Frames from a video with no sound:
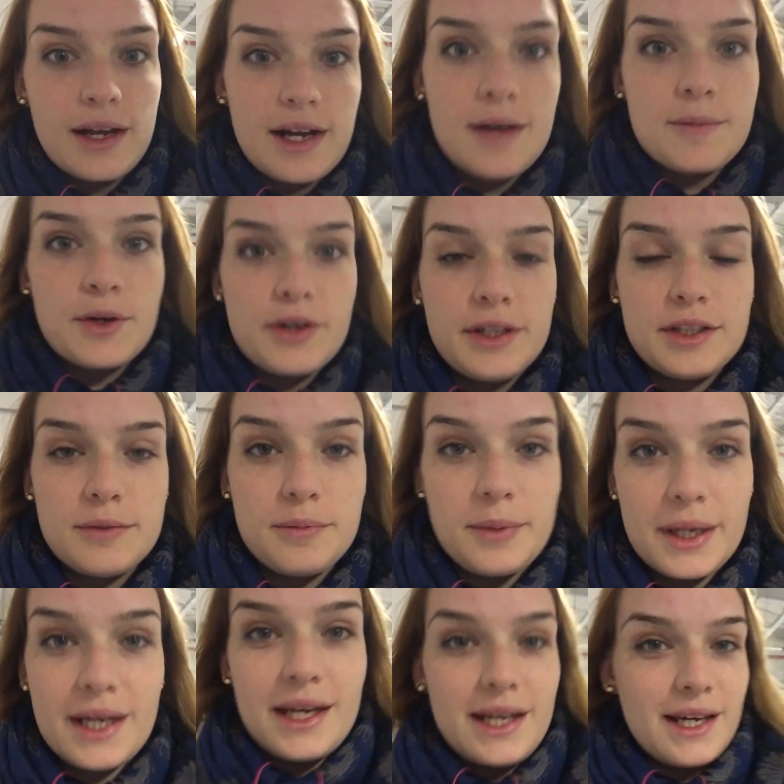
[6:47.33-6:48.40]
I'm going to
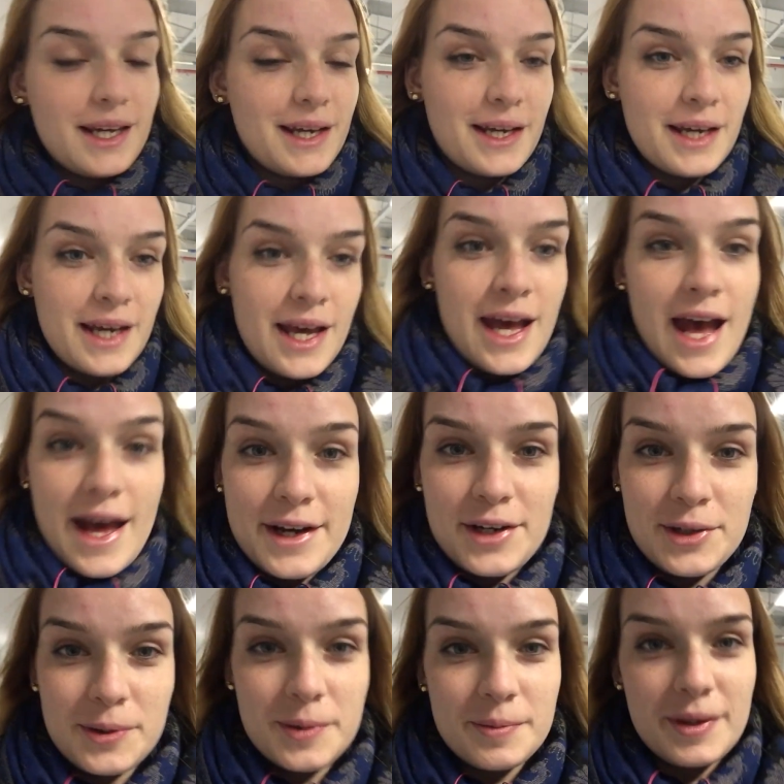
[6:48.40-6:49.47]
be at
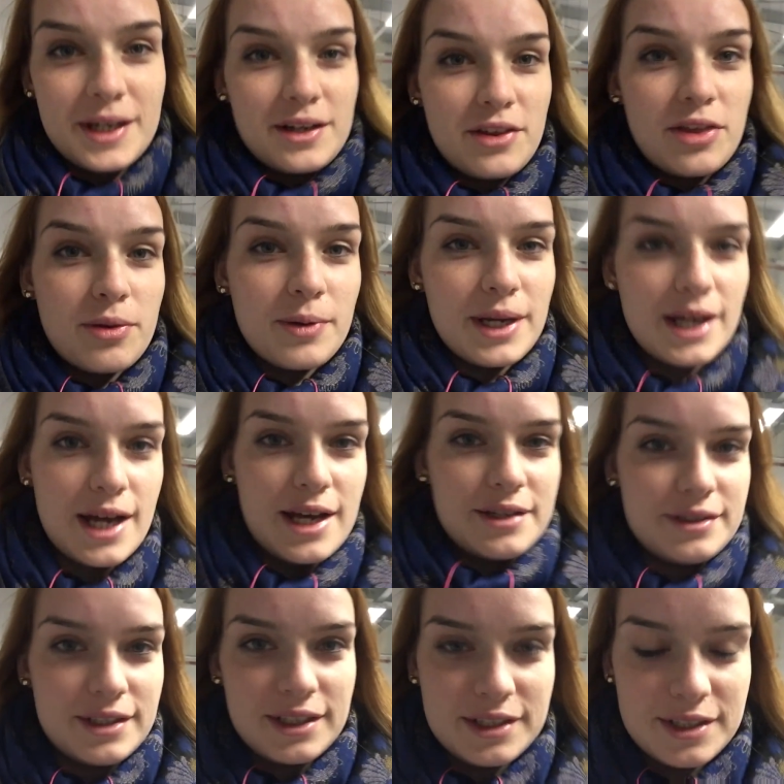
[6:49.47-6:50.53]
home in 3
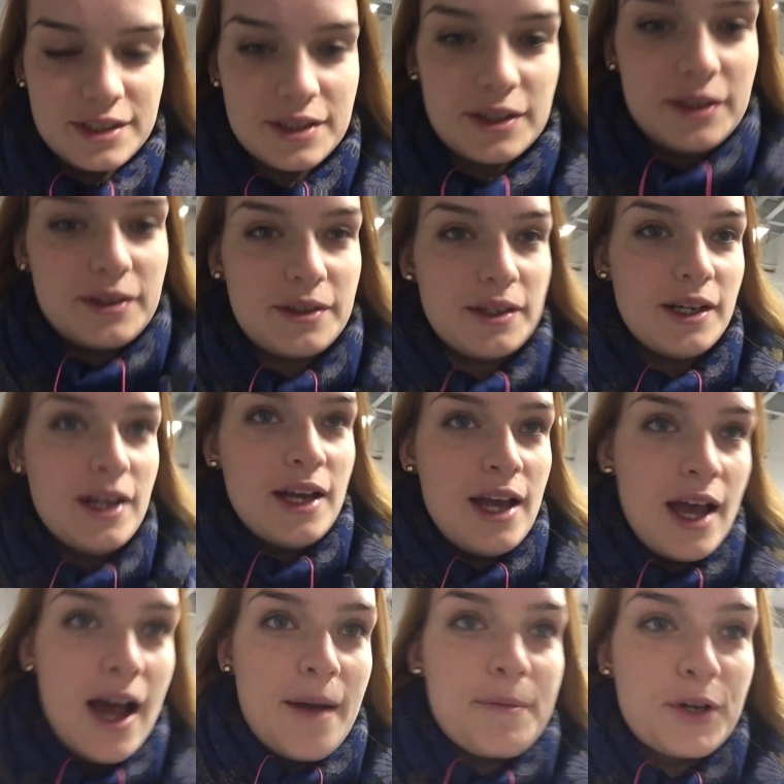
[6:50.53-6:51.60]
hours, so
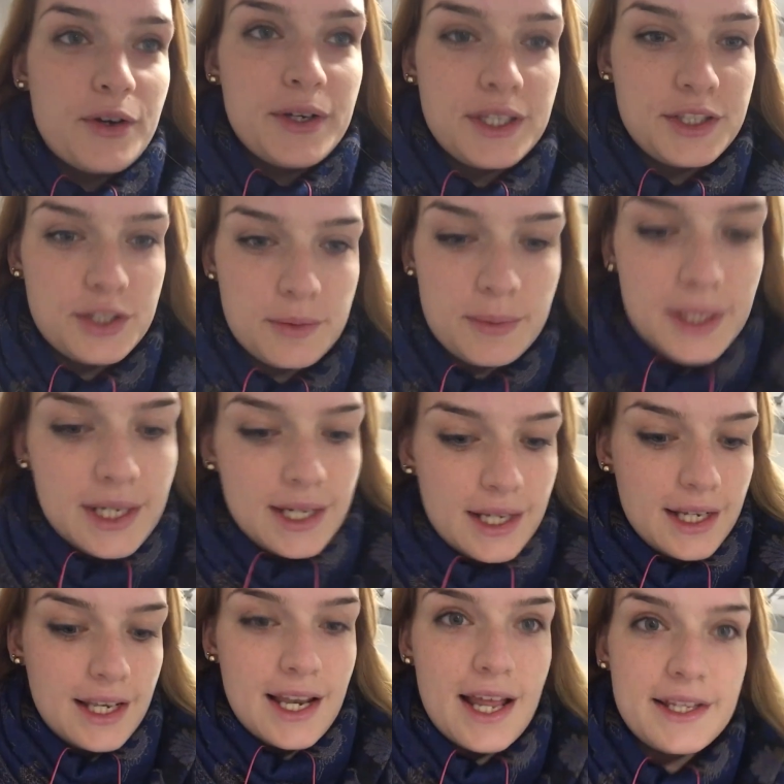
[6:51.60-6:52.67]
I'm going to
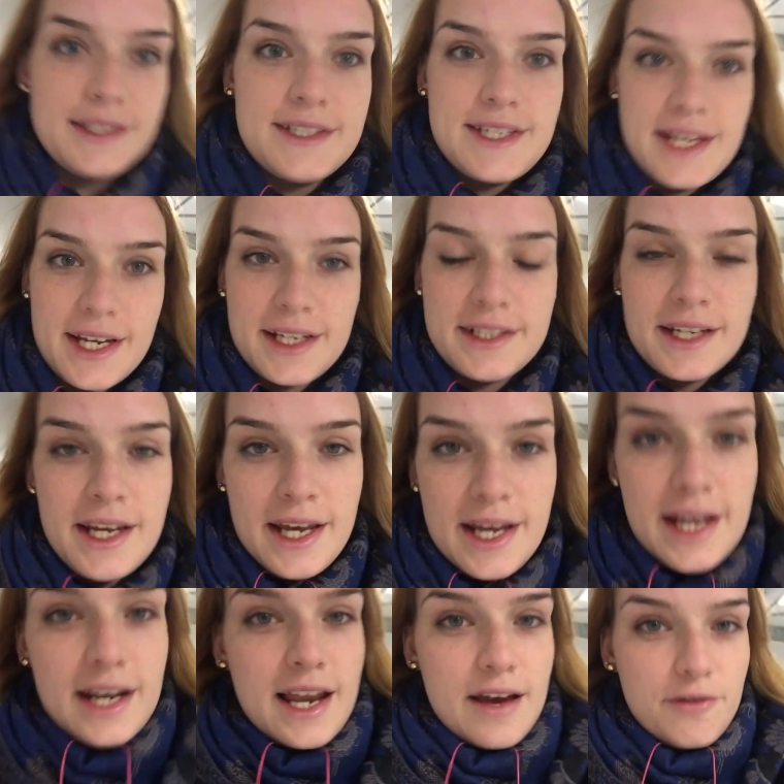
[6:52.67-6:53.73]
be landed
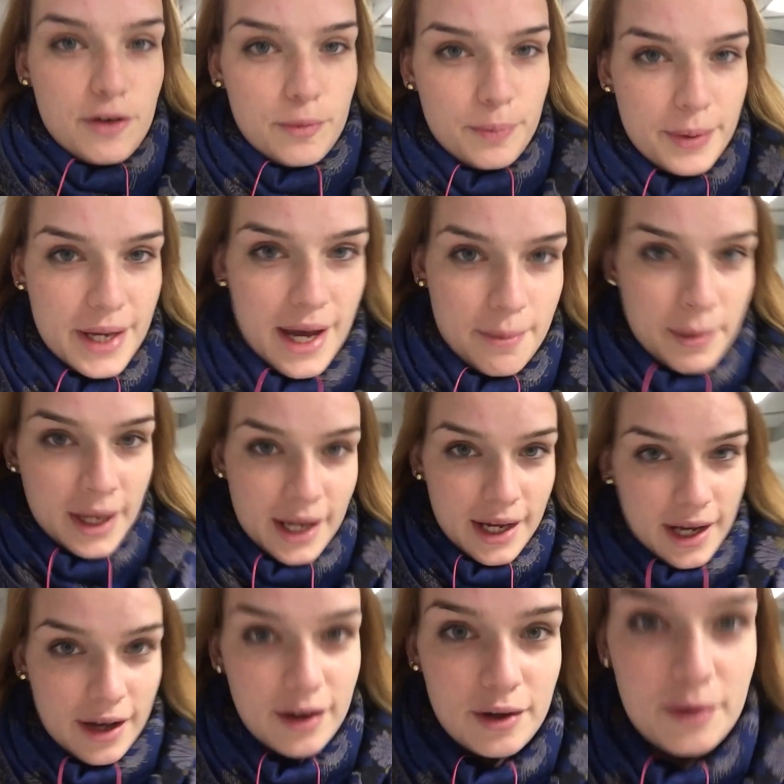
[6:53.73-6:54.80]
11 p.m.
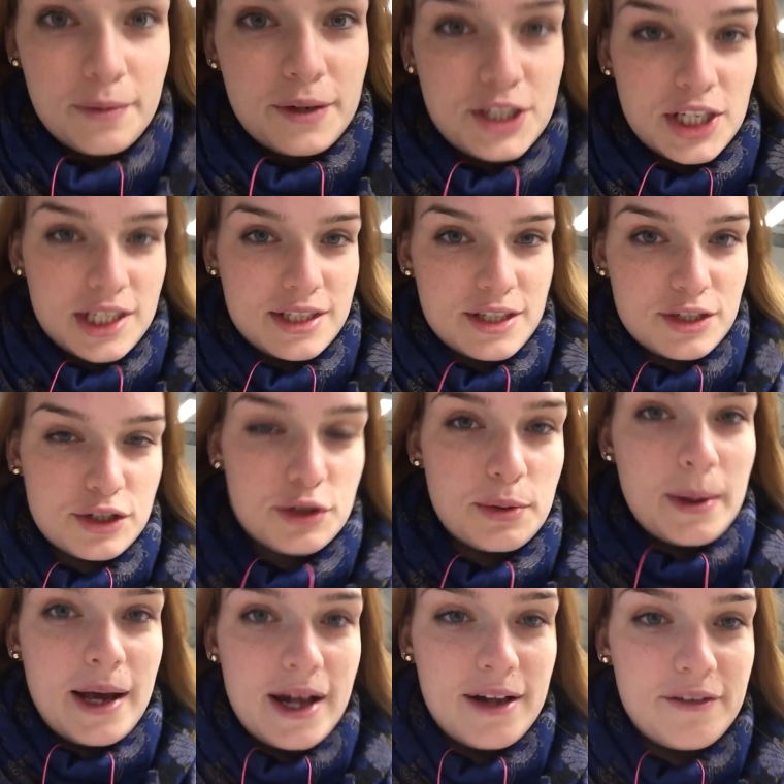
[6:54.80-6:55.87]
here, which is
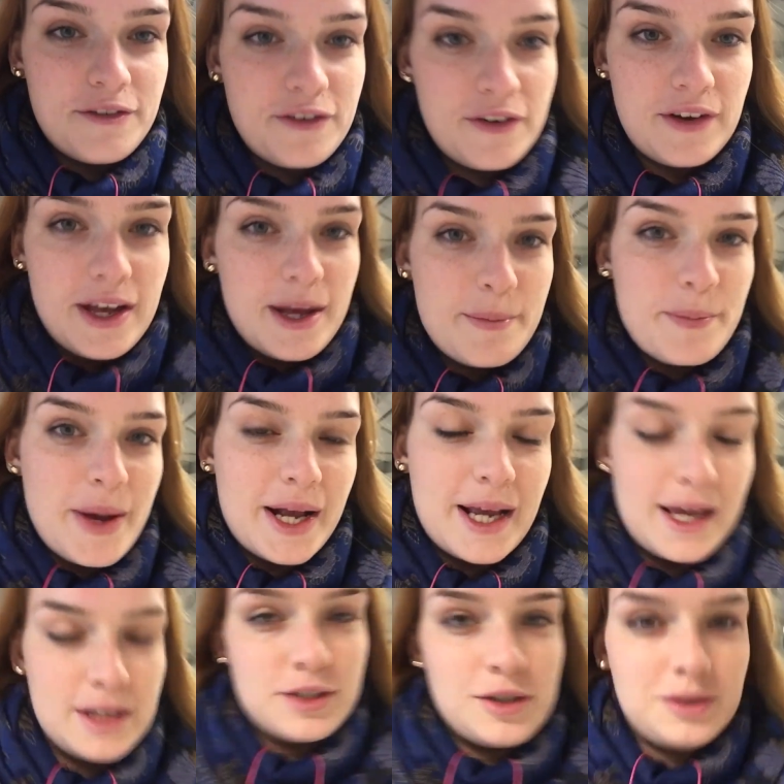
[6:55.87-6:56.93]
12 back
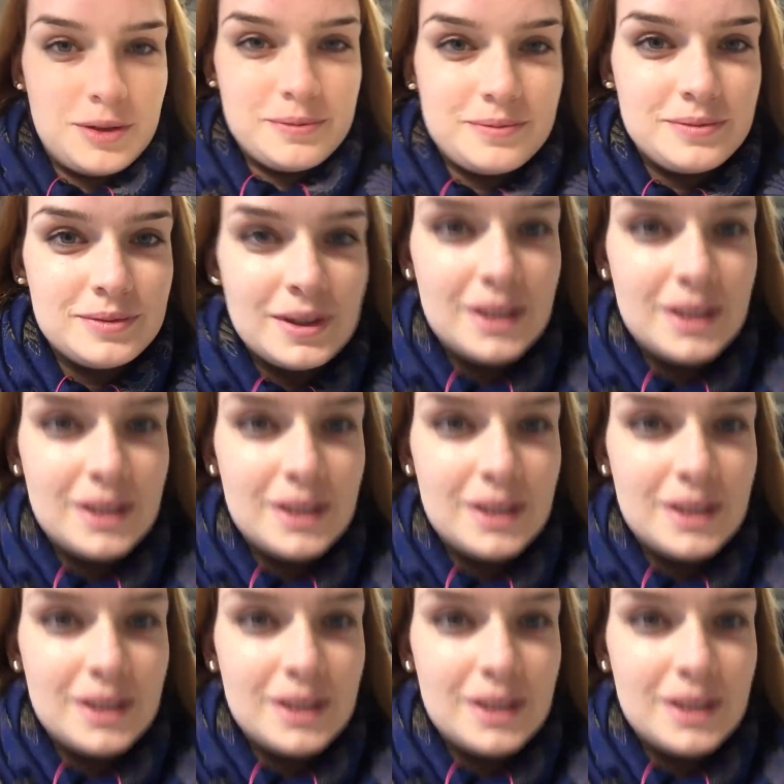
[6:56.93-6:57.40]
at home.